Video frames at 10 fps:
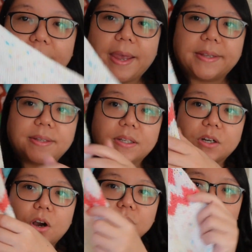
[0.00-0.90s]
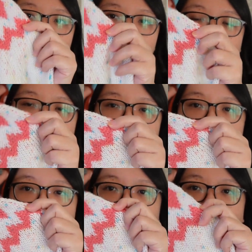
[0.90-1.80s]
and then the contrast
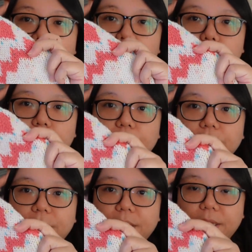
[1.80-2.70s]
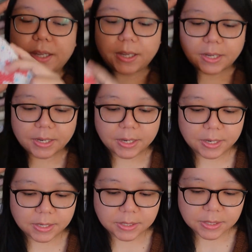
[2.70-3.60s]
color, the color work
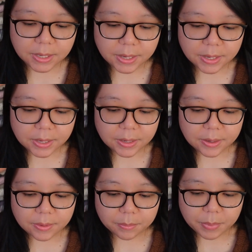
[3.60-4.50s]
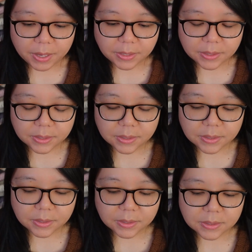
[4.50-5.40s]
is
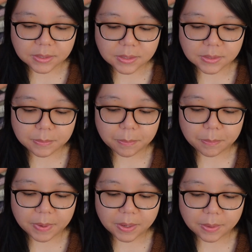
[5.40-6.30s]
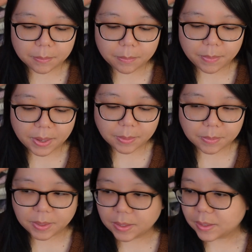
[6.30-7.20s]
Peyton's Big
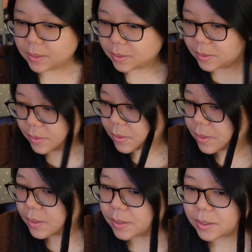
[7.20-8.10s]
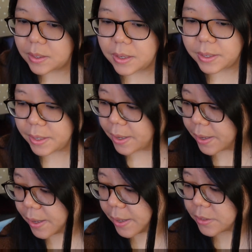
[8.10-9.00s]
Baby. I
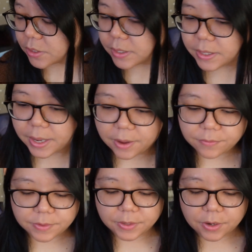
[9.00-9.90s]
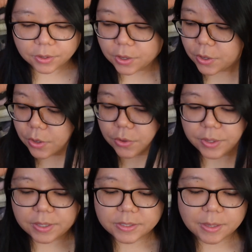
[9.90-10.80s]
actually have the yarn.
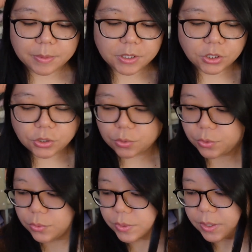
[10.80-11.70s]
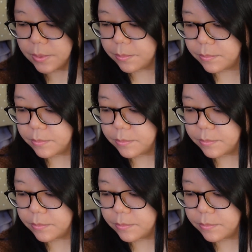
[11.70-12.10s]
Okay, let me just show you the